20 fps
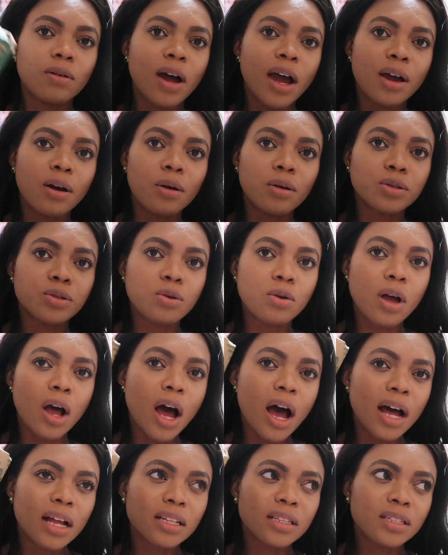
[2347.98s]
I also
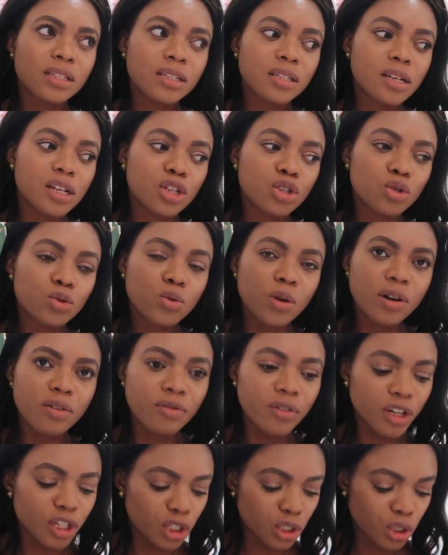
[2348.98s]
got
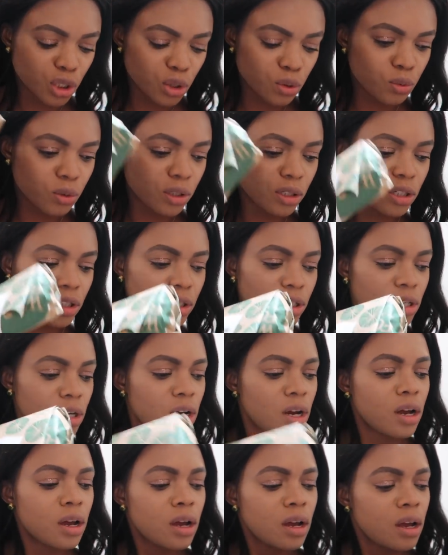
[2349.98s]
swordfish, which
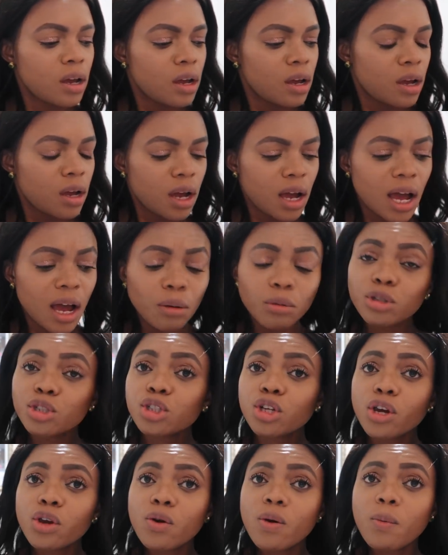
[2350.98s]
I will
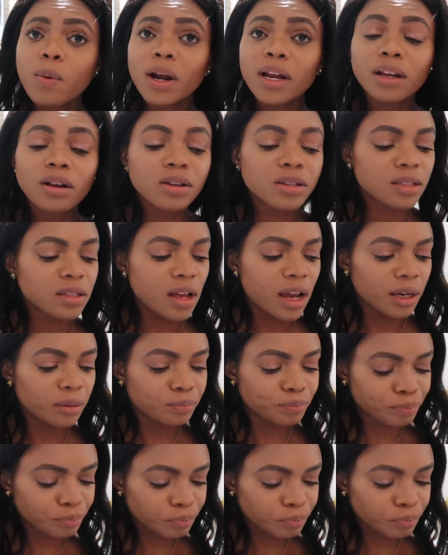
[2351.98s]
show you what it looks like.